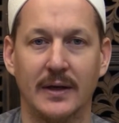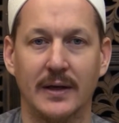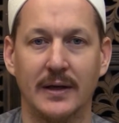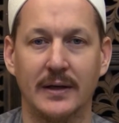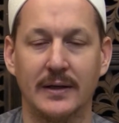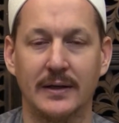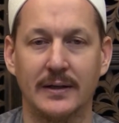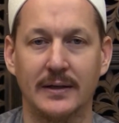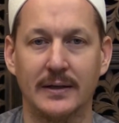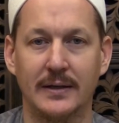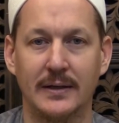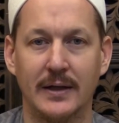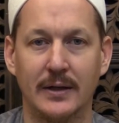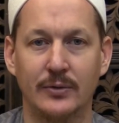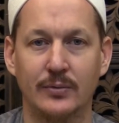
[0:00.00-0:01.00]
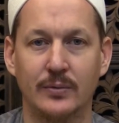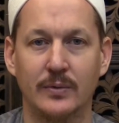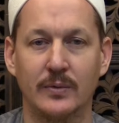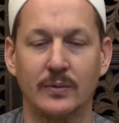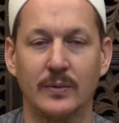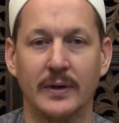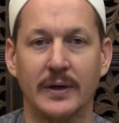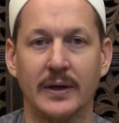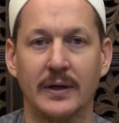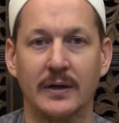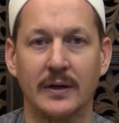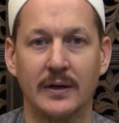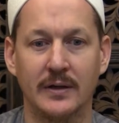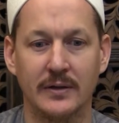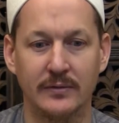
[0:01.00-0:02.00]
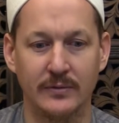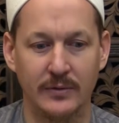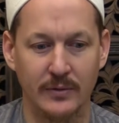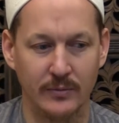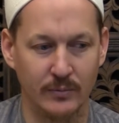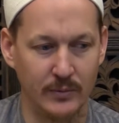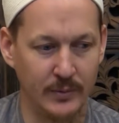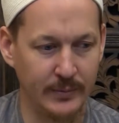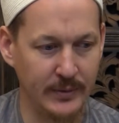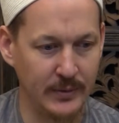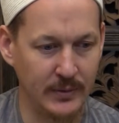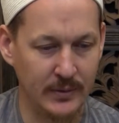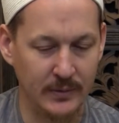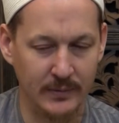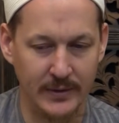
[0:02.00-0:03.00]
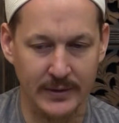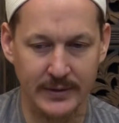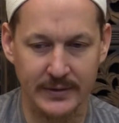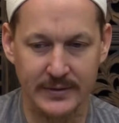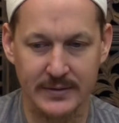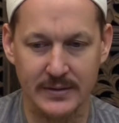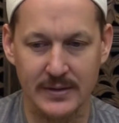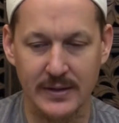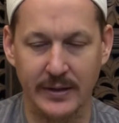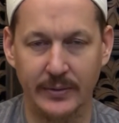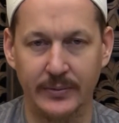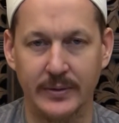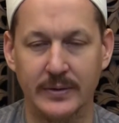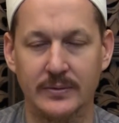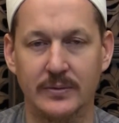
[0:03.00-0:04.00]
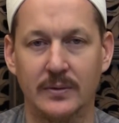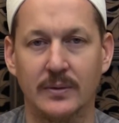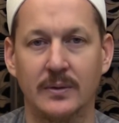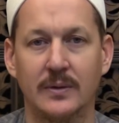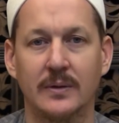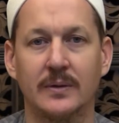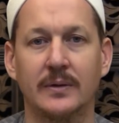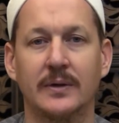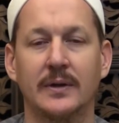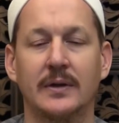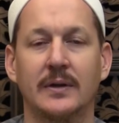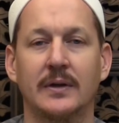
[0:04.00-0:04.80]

A natural way of when we look around and see how things are